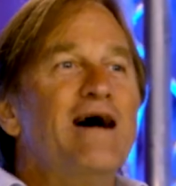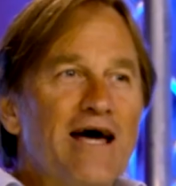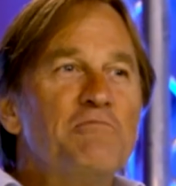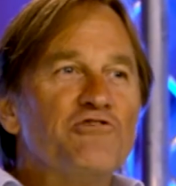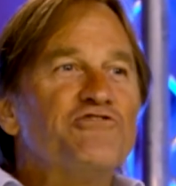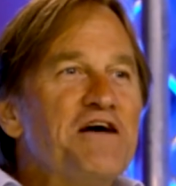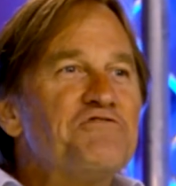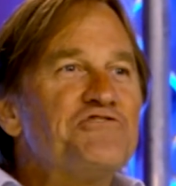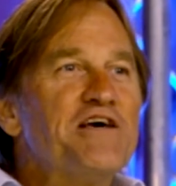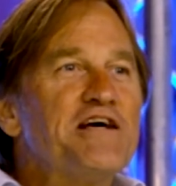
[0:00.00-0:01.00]
animals
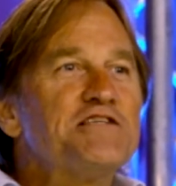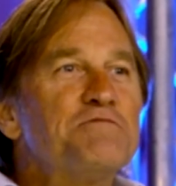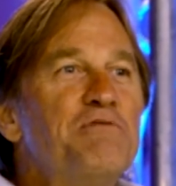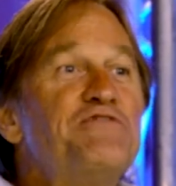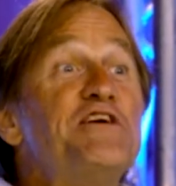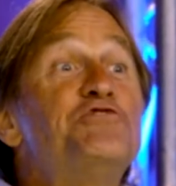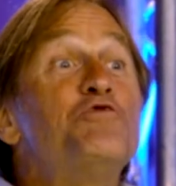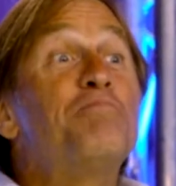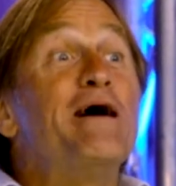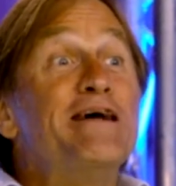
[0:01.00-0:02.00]
have sex, but they
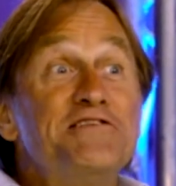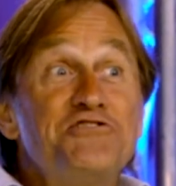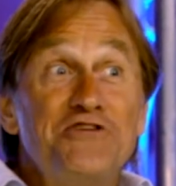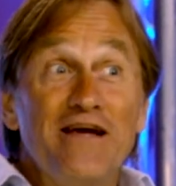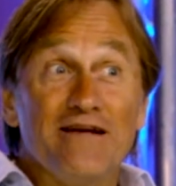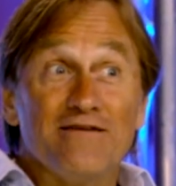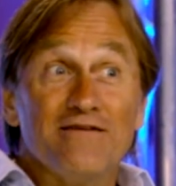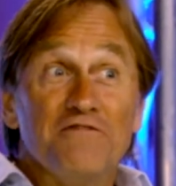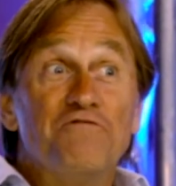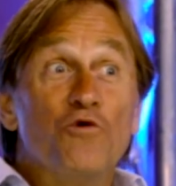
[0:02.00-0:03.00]
do it by
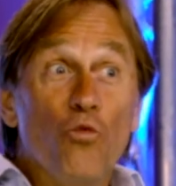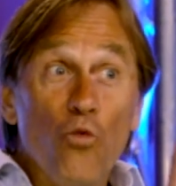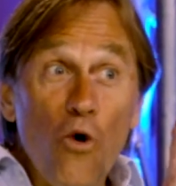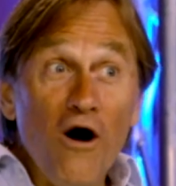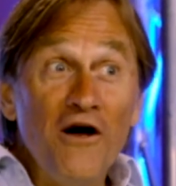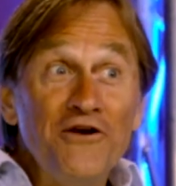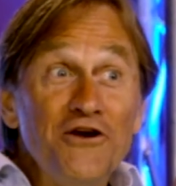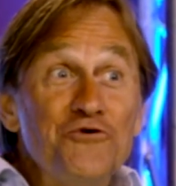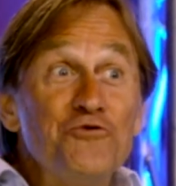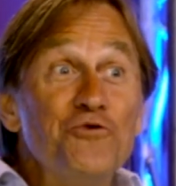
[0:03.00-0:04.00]
instinct for
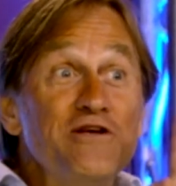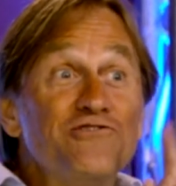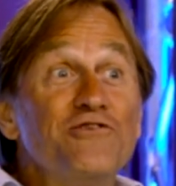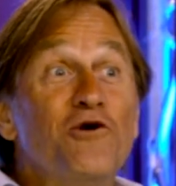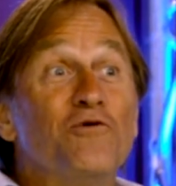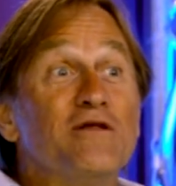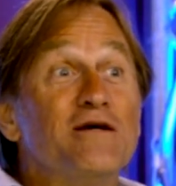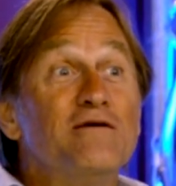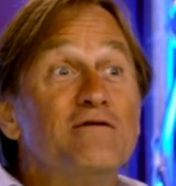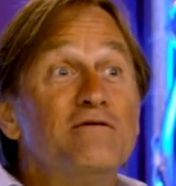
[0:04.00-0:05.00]
one reason
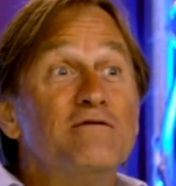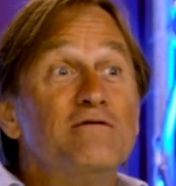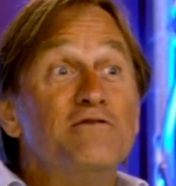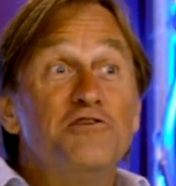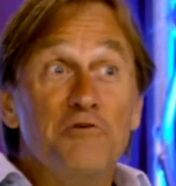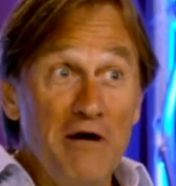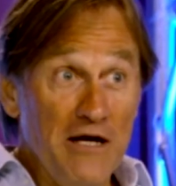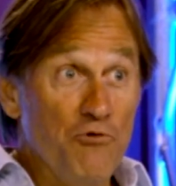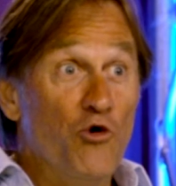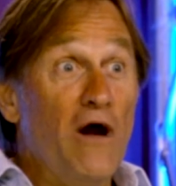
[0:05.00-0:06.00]
only: to
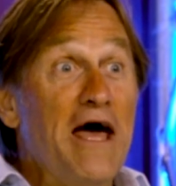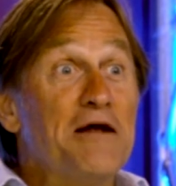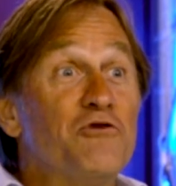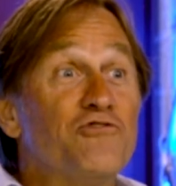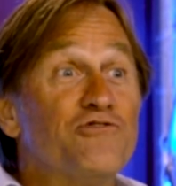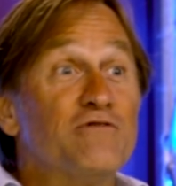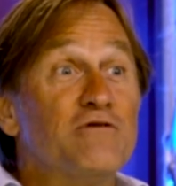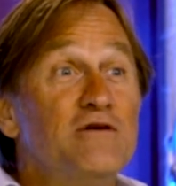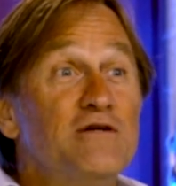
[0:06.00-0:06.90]
make more animals.